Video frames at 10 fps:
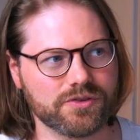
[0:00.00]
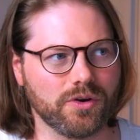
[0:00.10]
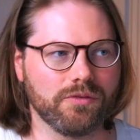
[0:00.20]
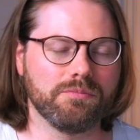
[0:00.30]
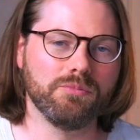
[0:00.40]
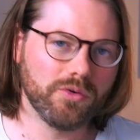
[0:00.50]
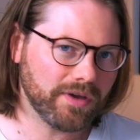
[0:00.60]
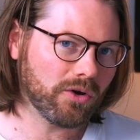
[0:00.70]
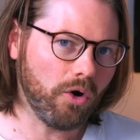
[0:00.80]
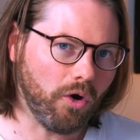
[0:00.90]
sort of
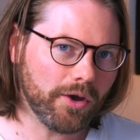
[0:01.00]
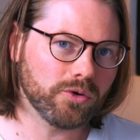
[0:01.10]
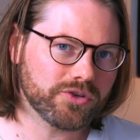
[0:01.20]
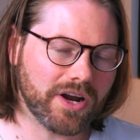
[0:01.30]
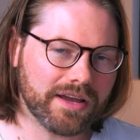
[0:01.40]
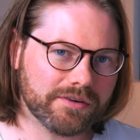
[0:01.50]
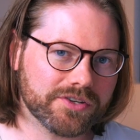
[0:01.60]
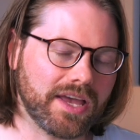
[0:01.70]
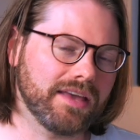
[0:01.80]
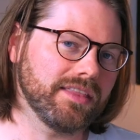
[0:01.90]
moving coil
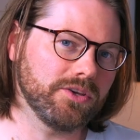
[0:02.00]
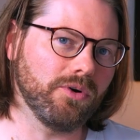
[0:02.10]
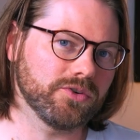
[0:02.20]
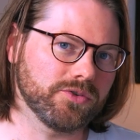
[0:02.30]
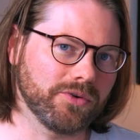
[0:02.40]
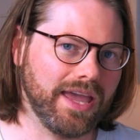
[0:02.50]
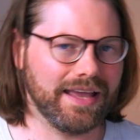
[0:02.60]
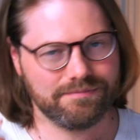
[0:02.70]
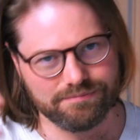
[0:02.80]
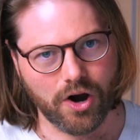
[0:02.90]
drivers, and then you also
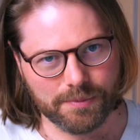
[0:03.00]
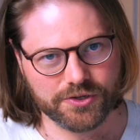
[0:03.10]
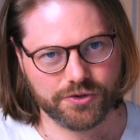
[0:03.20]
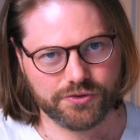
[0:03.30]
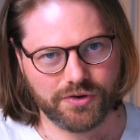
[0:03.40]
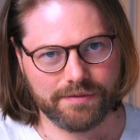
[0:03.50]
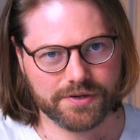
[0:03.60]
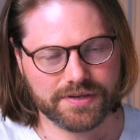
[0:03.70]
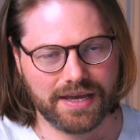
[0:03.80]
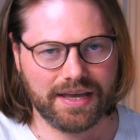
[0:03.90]
get armature
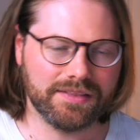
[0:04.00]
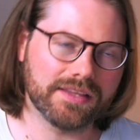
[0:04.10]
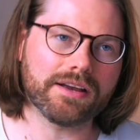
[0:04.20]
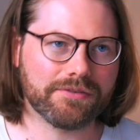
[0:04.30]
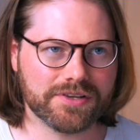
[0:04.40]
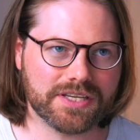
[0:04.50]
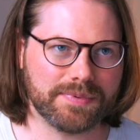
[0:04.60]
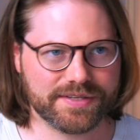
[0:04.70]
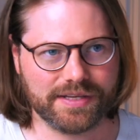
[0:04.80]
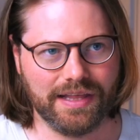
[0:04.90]
drivers. And the difference is
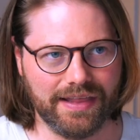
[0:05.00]
basically